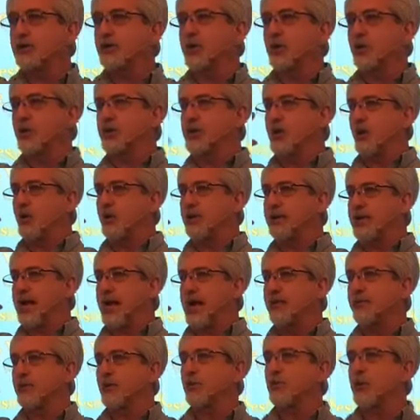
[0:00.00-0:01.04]
who are going
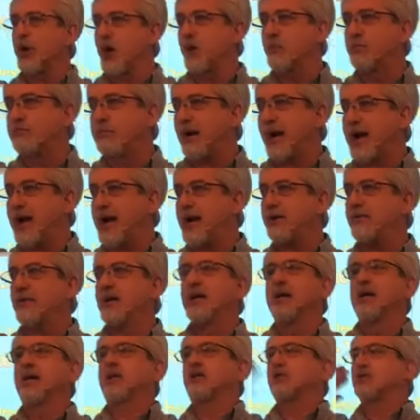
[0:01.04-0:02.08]
down the wrong path
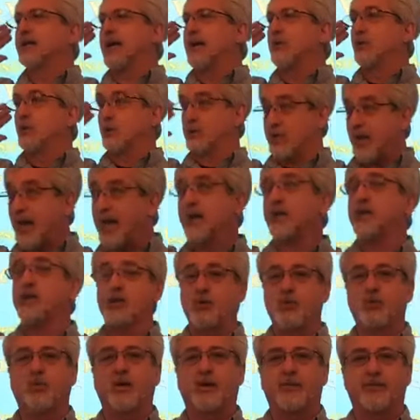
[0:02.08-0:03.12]
because they will take
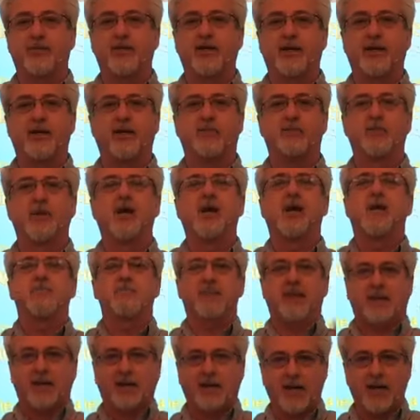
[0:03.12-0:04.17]
you with them.
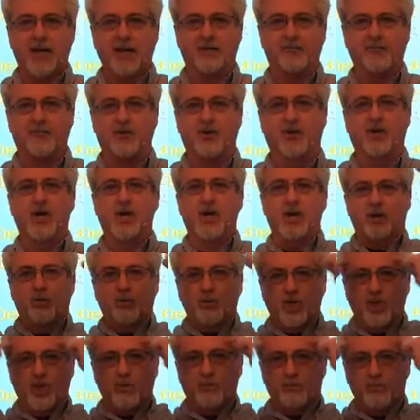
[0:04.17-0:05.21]
Be careful.
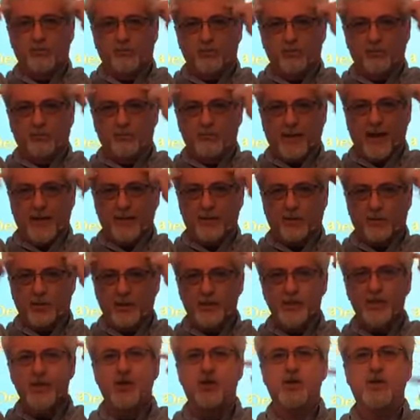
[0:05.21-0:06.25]
Go by the
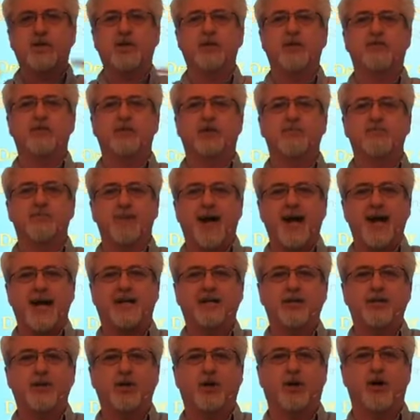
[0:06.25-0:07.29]
renewing of your mind
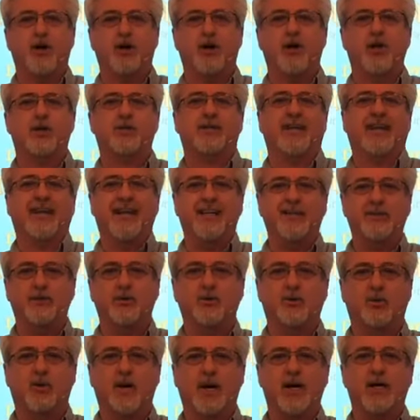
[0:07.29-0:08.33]
and your heart in
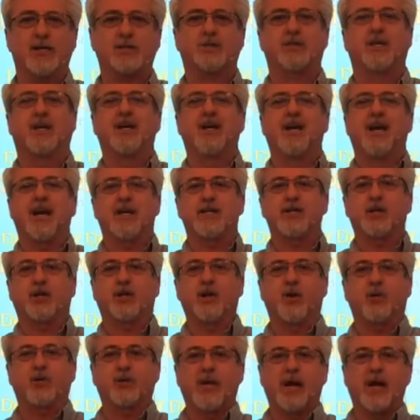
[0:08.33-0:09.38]
Christ and you
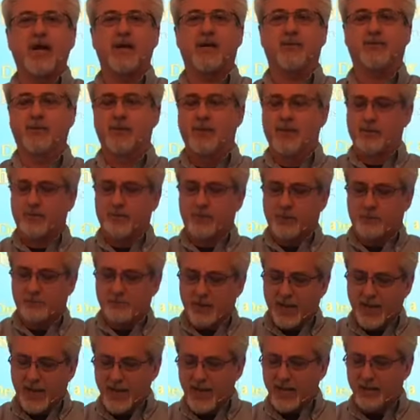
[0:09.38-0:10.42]
go down the
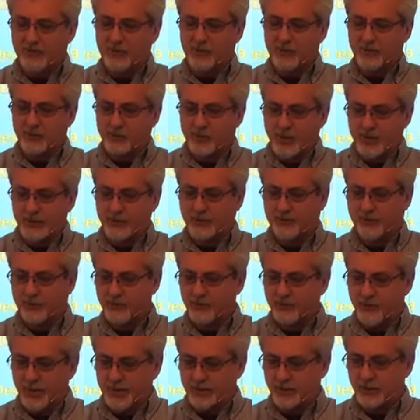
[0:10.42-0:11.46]
path of
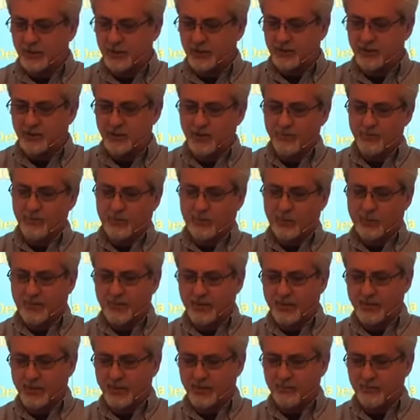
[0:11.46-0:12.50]
transformation with
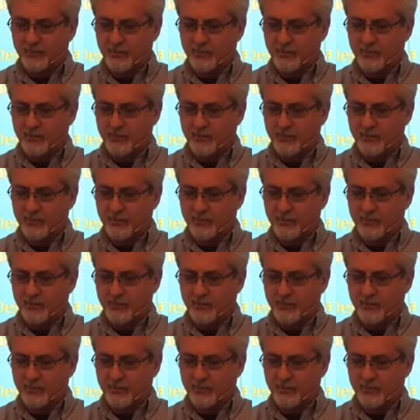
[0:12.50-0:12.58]
Him.